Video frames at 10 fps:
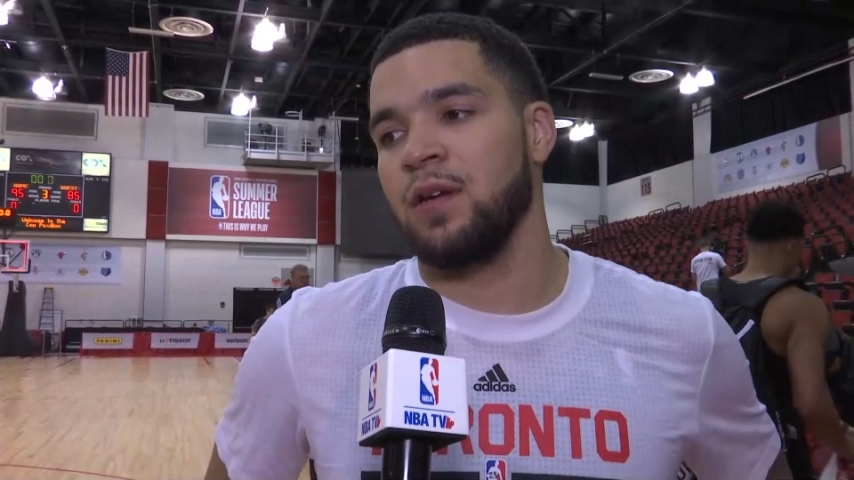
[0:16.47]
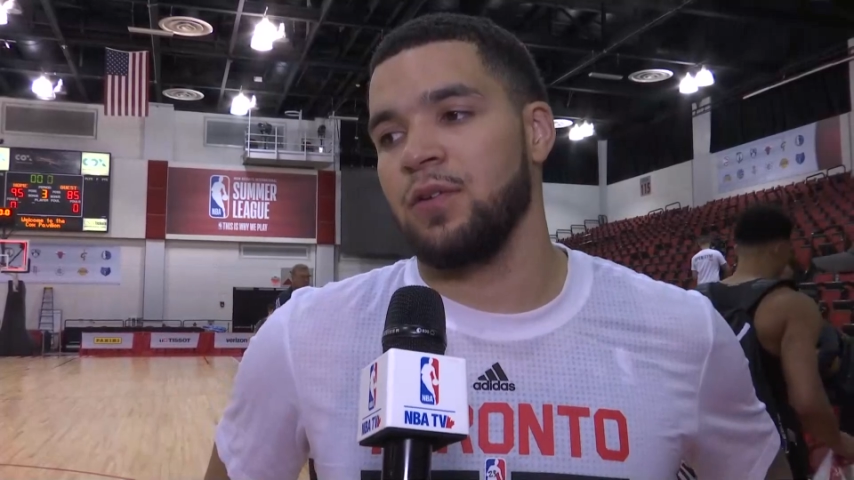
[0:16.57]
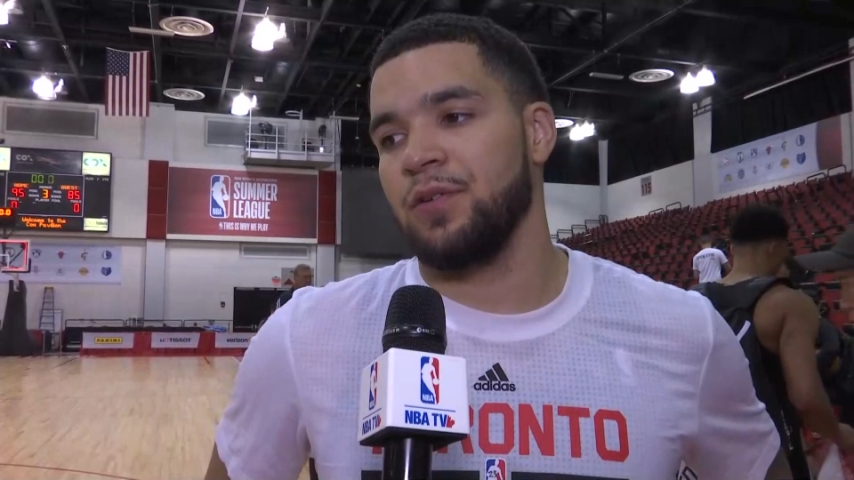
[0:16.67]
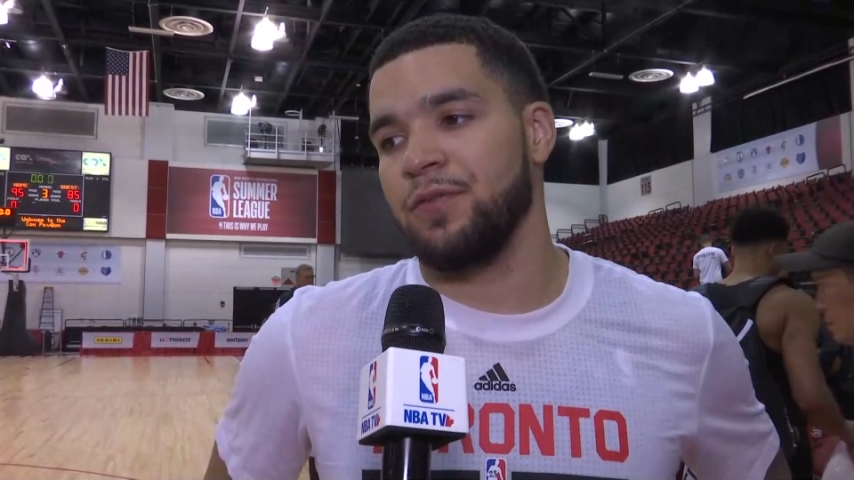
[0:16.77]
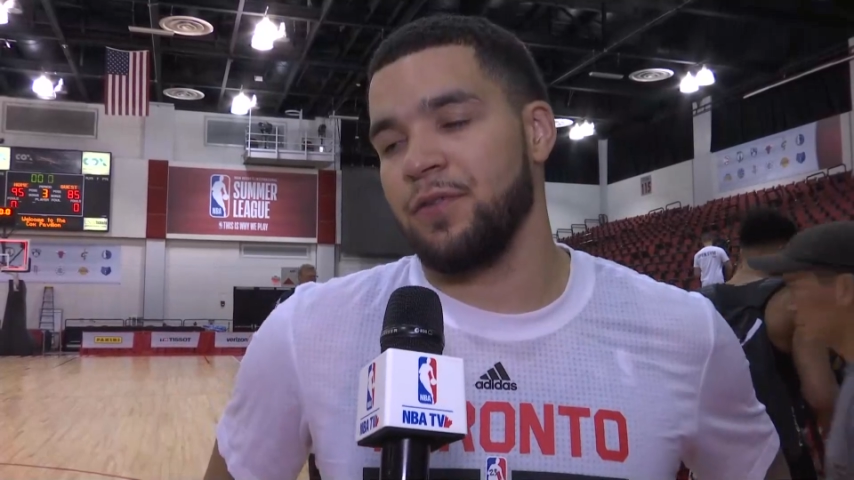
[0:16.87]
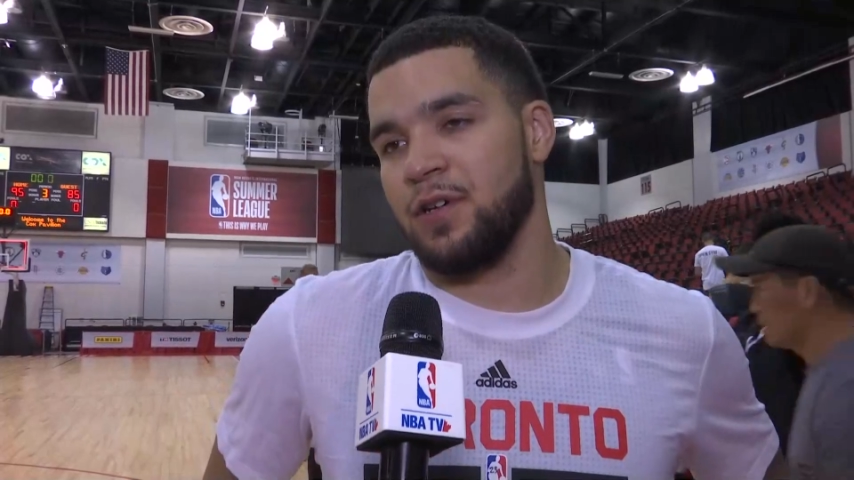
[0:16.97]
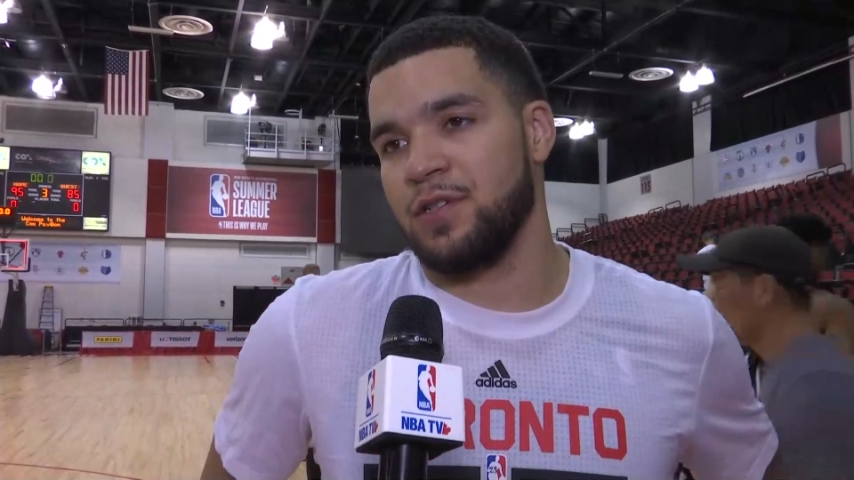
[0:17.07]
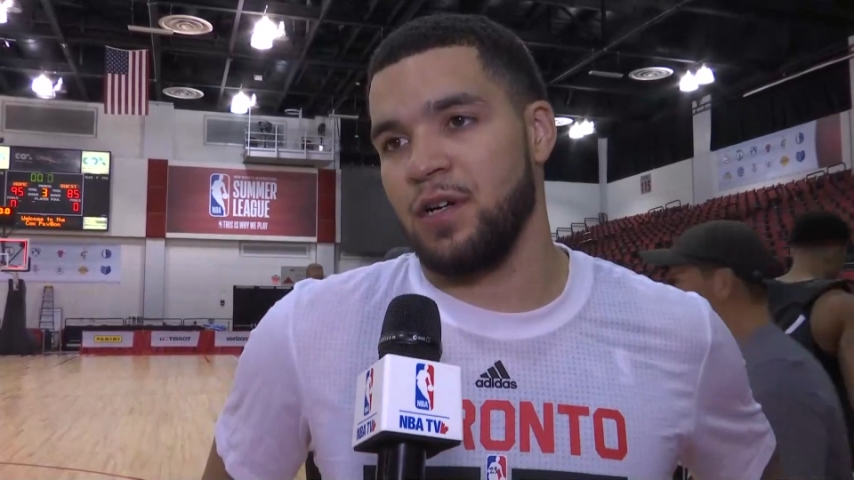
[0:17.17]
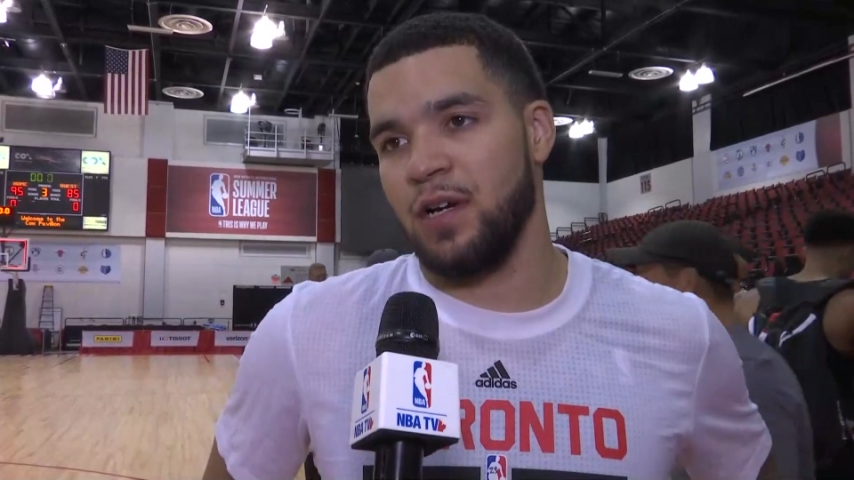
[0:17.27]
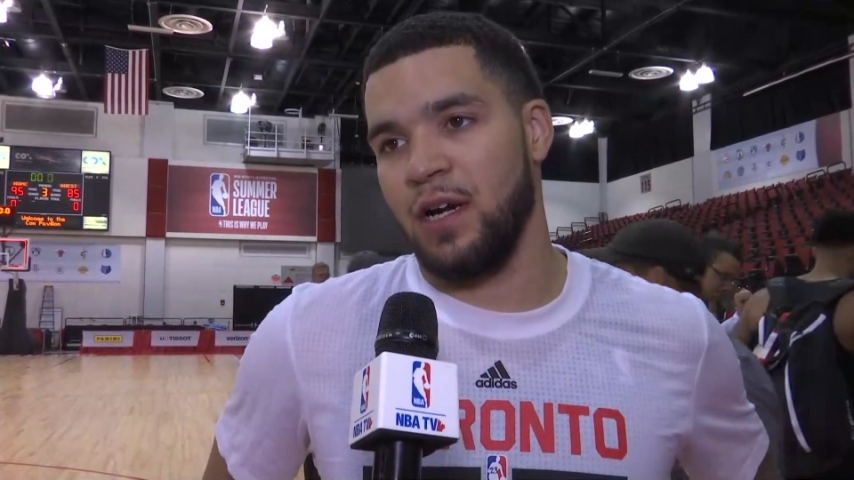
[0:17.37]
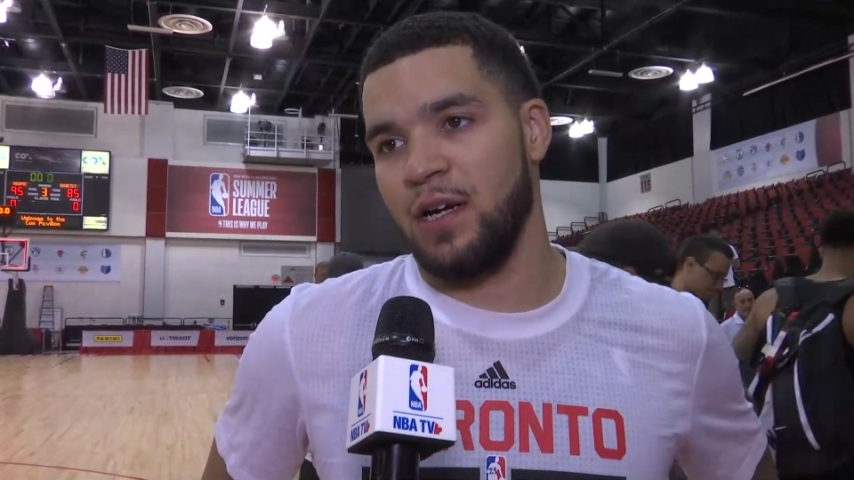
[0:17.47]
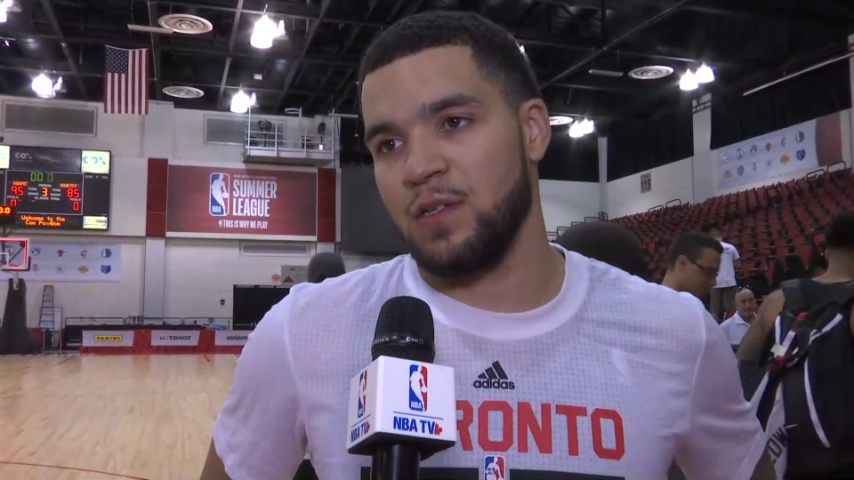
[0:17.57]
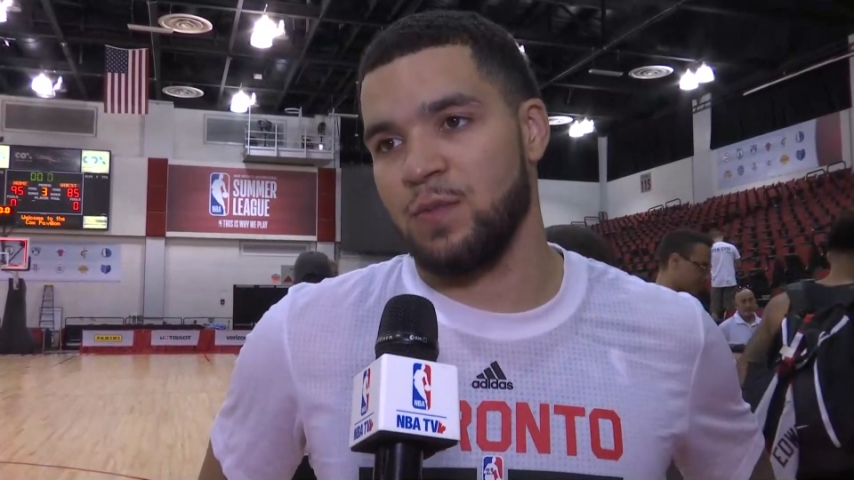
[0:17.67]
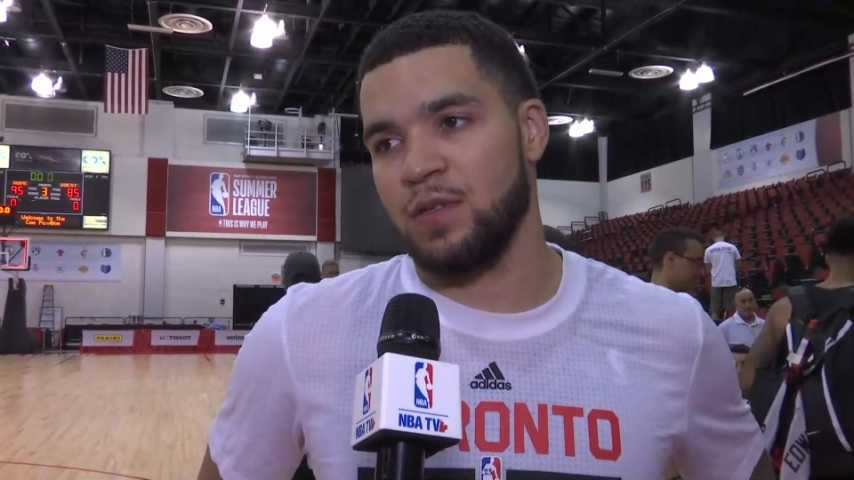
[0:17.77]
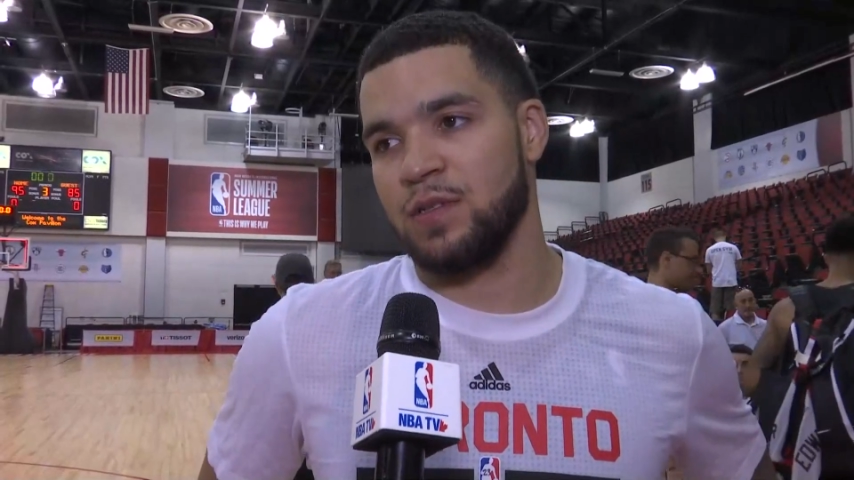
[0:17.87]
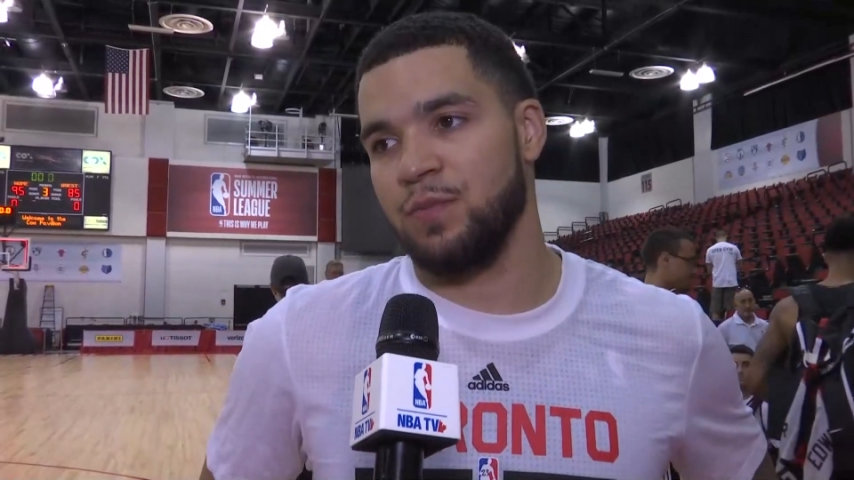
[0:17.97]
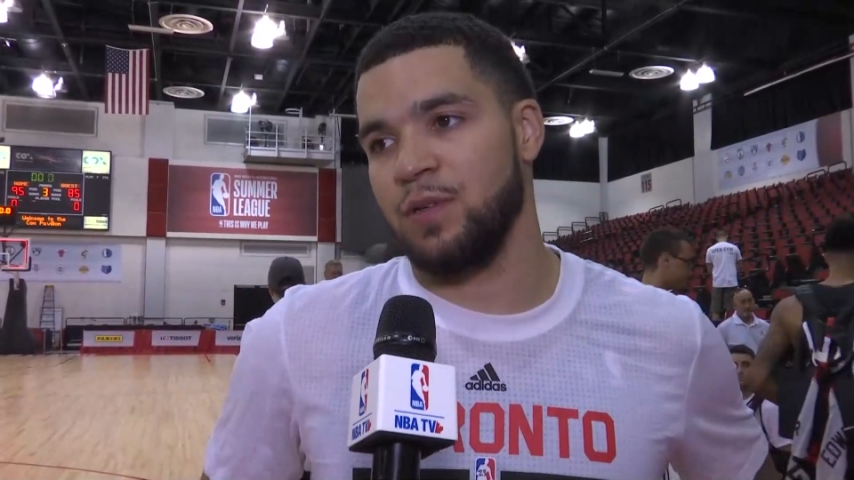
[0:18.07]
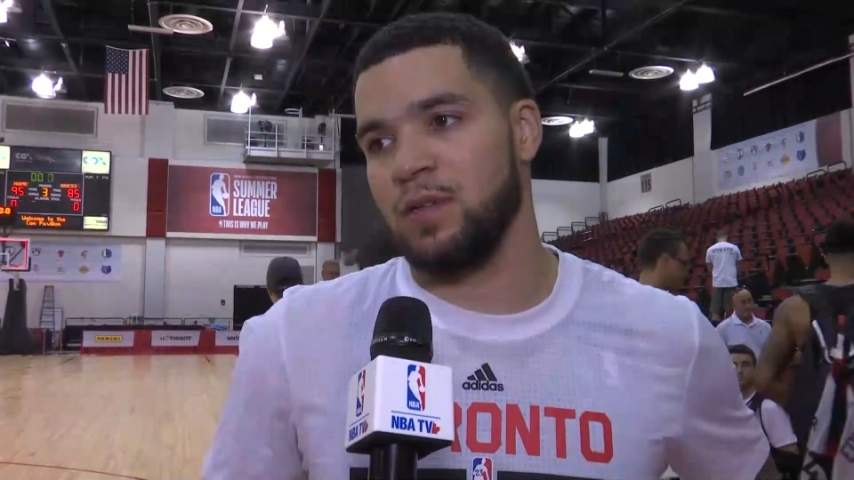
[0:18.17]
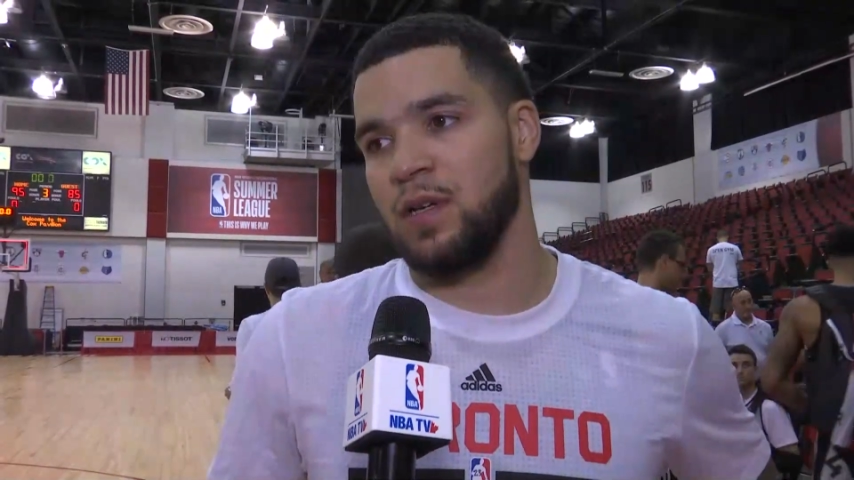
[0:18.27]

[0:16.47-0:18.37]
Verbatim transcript: you know, for us young guys, especially me,